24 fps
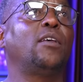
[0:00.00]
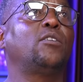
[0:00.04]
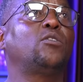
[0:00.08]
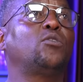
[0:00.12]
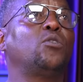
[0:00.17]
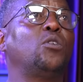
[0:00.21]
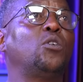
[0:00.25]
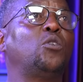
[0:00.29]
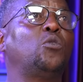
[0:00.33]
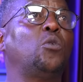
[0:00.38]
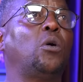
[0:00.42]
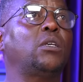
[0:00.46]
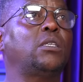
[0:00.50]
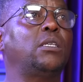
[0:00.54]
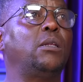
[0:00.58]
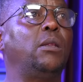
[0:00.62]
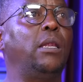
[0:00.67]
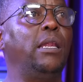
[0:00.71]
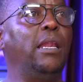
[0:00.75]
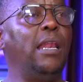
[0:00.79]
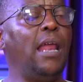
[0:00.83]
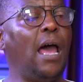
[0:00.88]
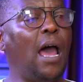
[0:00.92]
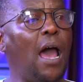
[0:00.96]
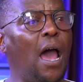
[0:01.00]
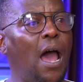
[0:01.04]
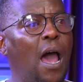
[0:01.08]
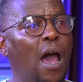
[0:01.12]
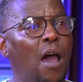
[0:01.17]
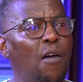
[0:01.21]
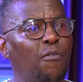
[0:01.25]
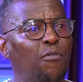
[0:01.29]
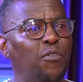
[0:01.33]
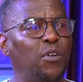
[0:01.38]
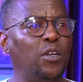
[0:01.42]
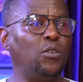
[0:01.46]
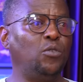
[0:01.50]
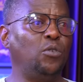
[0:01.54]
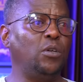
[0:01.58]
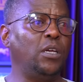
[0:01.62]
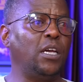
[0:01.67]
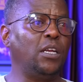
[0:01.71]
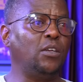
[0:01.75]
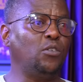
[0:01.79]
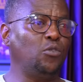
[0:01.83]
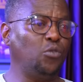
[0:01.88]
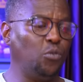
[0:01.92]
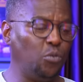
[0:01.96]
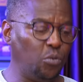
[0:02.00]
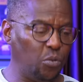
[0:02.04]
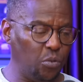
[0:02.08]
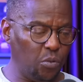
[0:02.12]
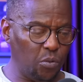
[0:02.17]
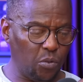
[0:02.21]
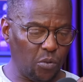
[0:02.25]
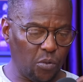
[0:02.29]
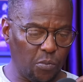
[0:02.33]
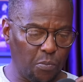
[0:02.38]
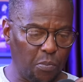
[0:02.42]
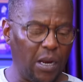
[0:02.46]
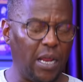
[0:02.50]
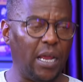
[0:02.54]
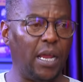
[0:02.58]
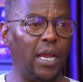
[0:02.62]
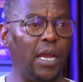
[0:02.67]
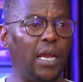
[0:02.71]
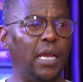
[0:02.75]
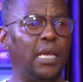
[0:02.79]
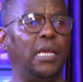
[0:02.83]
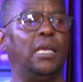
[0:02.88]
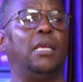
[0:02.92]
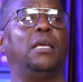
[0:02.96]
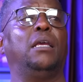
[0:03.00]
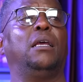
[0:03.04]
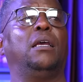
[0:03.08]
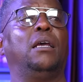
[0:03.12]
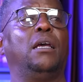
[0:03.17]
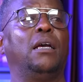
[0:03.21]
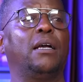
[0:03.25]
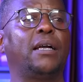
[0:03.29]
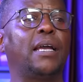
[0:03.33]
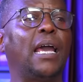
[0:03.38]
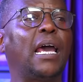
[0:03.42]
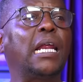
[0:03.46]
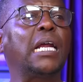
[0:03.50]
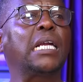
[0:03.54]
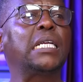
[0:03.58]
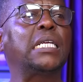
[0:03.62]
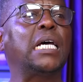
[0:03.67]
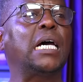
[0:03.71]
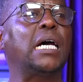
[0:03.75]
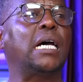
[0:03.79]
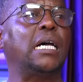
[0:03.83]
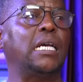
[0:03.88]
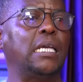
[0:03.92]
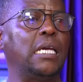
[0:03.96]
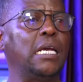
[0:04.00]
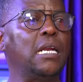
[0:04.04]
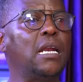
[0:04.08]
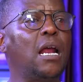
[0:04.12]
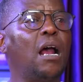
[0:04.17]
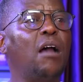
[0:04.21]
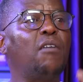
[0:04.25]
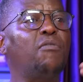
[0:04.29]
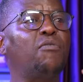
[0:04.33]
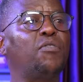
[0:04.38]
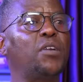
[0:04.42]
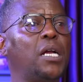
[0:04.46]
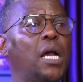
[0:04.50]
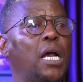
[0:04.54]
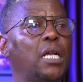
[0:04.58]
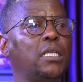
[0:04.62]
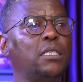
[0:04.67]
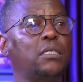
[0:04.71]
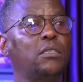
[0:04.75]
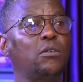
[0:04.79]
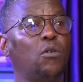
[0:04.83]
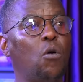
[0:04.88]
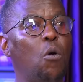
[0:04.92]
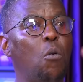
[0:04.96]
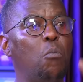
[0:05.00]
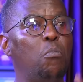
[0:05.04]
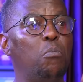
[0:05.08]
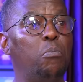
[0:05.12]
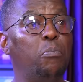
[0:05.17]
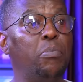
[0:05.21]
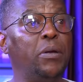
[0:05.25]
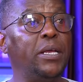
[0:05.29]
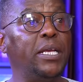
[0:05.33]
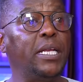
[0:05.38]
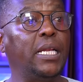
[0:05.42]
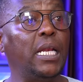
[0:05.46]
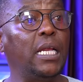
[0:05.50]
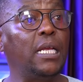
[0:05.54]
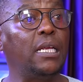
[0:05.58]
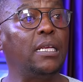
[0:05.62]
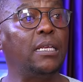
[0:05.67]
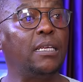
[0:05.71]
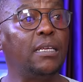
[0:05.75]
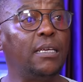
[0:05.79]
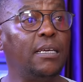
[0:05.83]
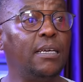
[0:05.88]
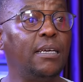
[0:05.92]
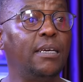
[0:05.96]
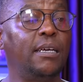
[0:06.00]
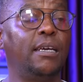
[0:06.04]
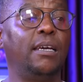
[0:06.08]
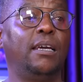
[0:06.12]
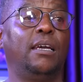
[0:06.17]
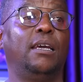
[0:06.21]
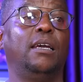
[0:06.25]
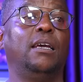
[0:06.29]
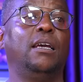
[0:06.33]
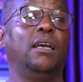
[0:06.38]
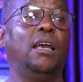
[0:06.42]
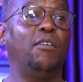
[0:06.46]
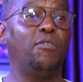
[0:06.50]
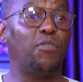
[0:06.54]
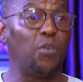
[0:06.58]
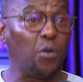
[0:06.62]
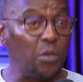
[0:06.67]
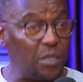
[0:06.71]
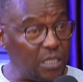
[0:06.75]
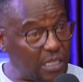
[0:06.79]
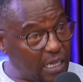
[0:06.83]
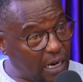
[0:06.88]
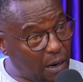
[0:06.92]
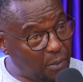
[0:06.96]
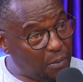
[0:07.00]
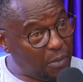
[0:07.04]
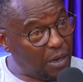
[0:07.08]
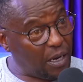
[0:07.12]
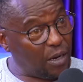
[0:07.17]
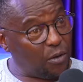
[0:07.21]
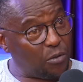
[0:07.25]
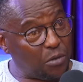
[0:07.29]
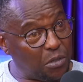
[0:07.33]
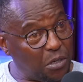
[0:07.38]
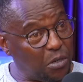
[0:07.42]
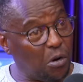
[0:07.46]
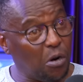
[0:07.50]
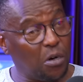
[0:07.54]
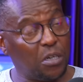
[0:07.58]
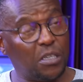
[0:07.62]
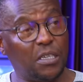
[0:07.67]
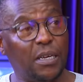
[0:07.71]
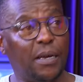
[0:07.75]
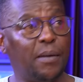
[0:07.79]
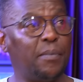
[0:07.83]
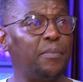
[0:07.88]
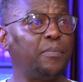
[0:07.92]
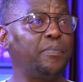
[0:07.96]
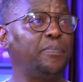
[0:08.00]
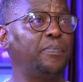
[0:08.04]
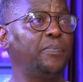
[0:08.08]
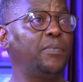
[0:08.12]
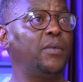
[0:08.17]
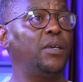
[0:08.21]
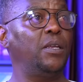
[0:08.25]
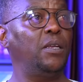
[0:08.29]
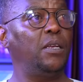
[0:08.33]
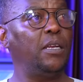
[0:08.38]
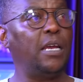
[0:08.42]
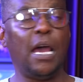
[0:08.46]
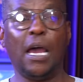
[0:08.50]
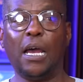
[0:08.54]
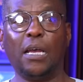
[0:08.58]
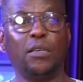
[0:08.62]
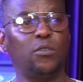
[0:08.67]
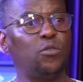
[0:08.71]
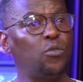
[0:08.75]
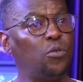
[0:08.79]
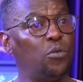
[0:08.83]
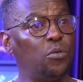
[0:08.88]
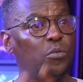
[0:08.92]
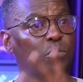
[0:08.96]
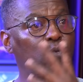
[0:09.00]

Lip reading: So it was lovely to get to play a character in Afrikaans completely. Efron Serameng was a doctor. And yeah, so